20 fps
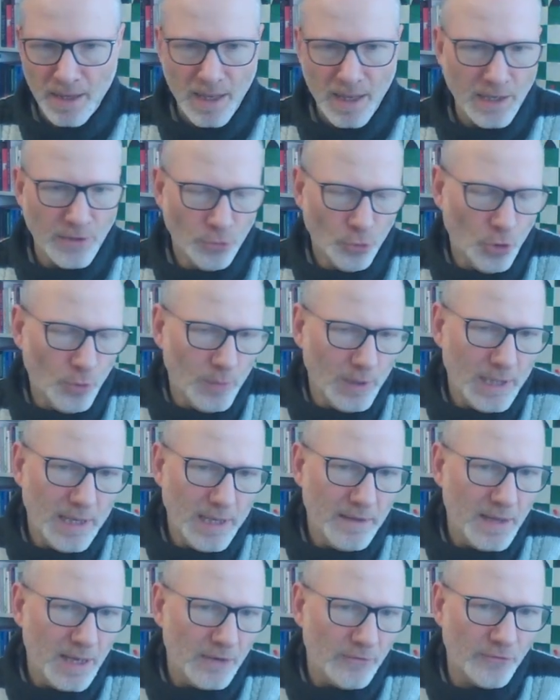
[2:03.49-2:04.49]
And
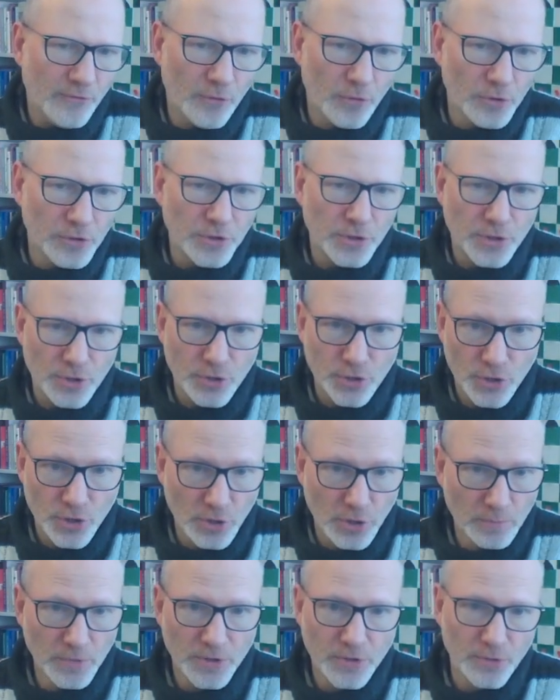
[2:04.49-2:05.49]
normally that forces
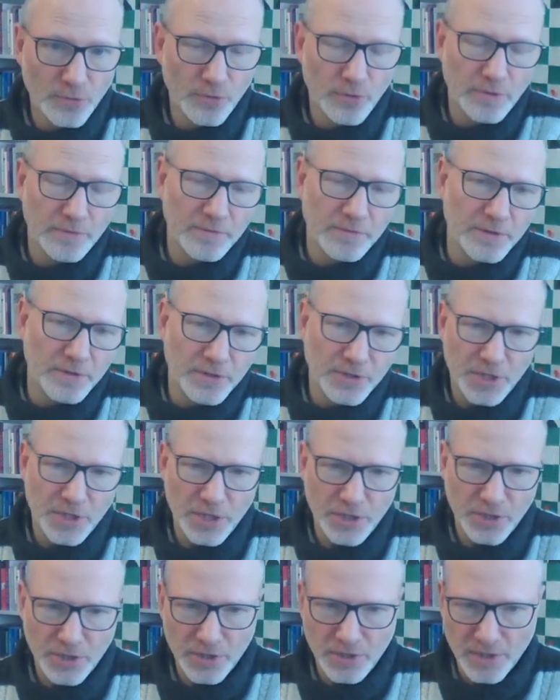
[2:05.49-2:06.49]
some sort of
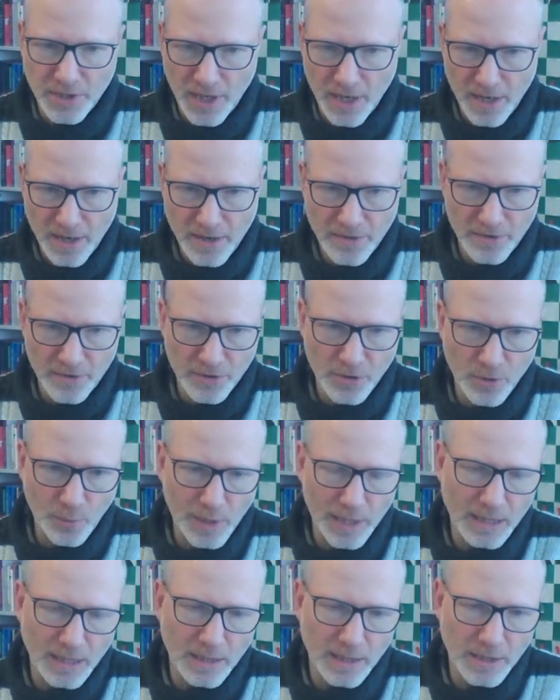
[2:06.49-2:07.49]
concession. Either you
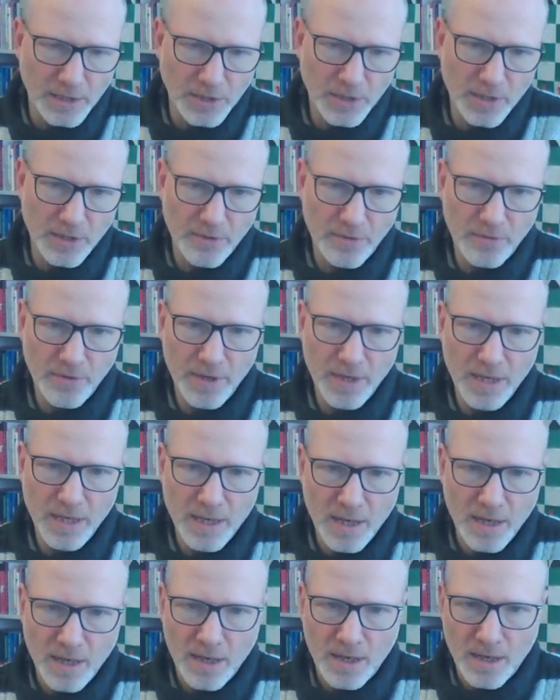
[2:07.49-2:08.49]
play knight c3,
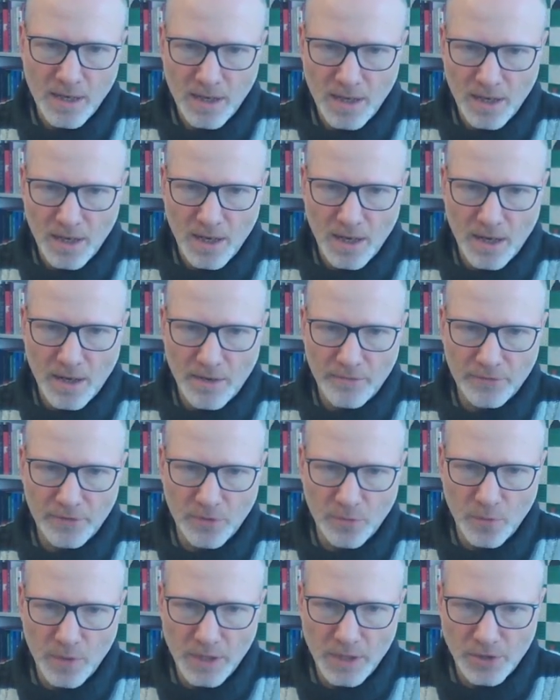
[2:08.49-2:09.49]

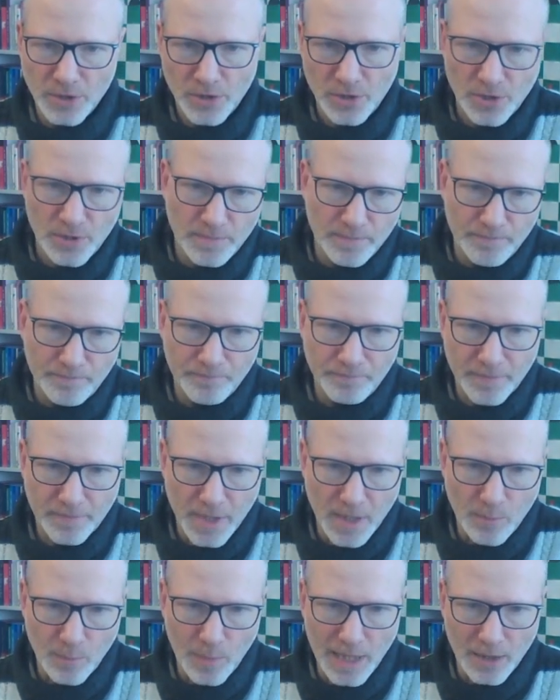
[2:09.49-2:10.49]
after which
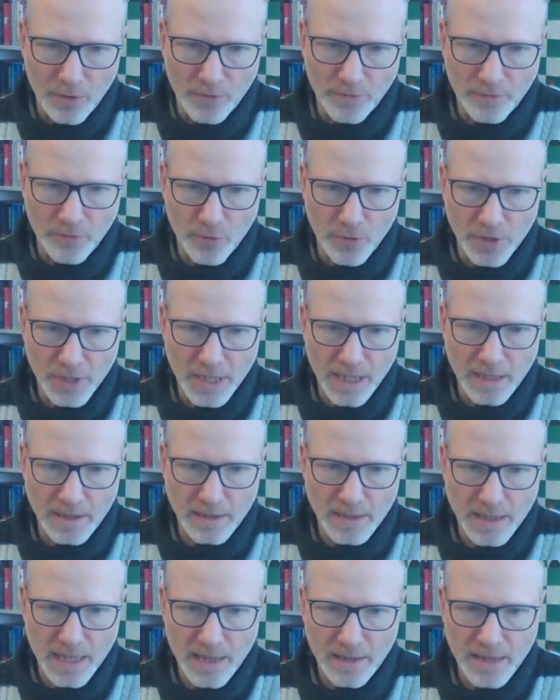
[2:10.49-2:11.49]
black, of course, can
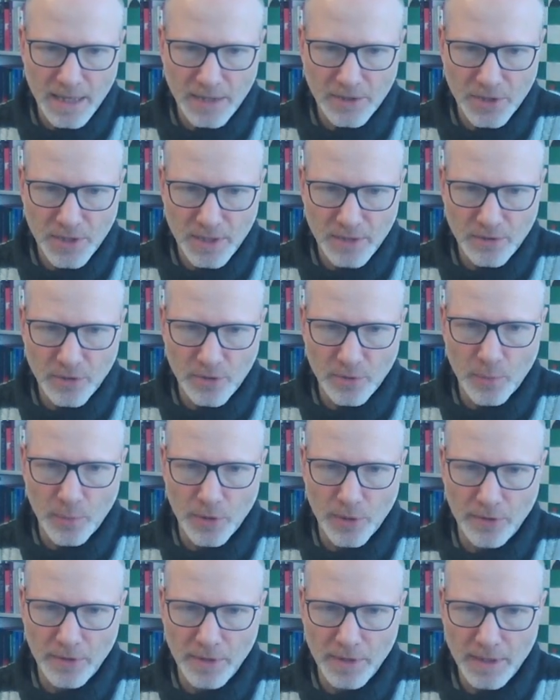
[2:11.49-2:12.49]
take that center
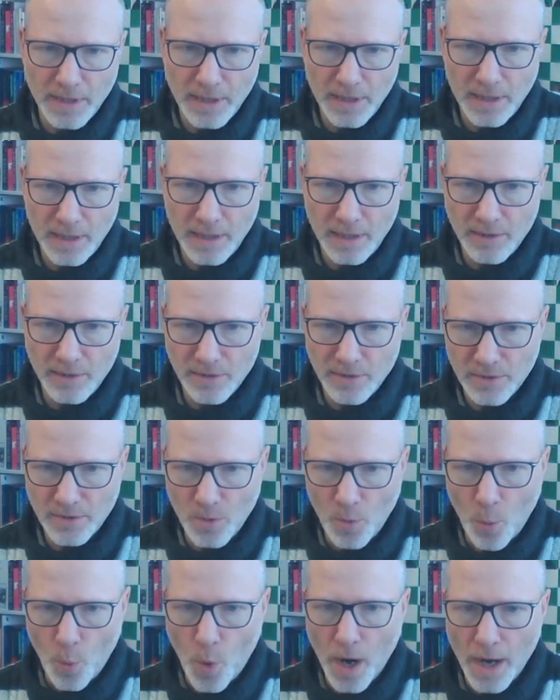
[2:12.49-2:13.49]
pawn and
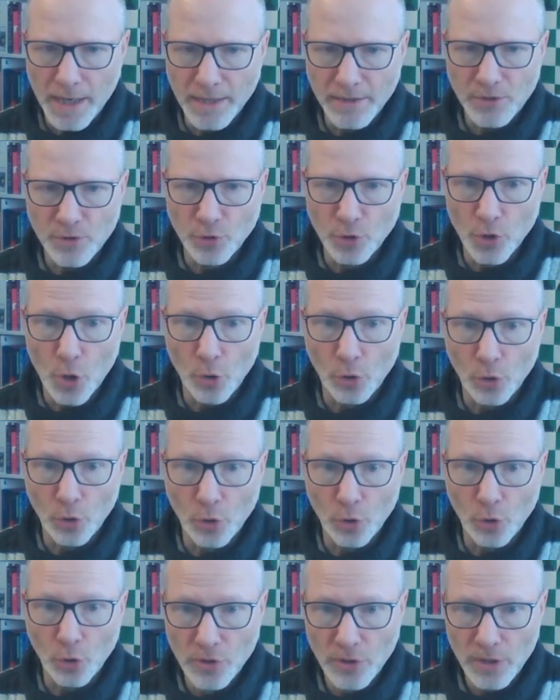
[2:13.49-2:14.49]
white no
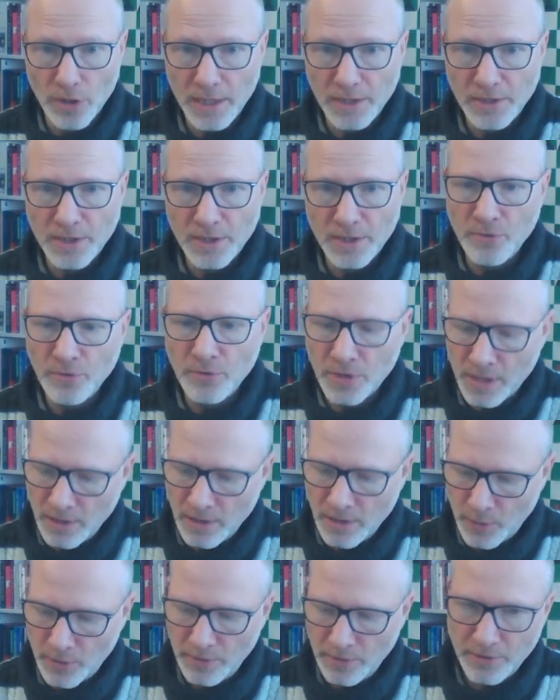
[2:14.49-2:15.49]
longer has the two center
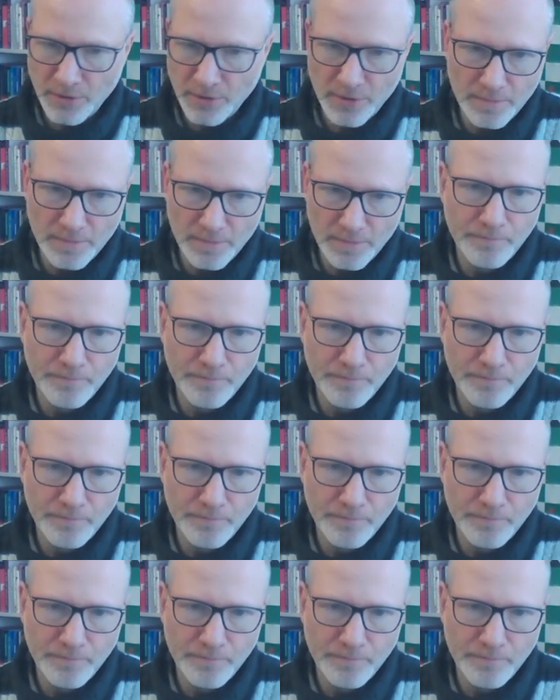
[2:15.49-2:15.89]
pawns.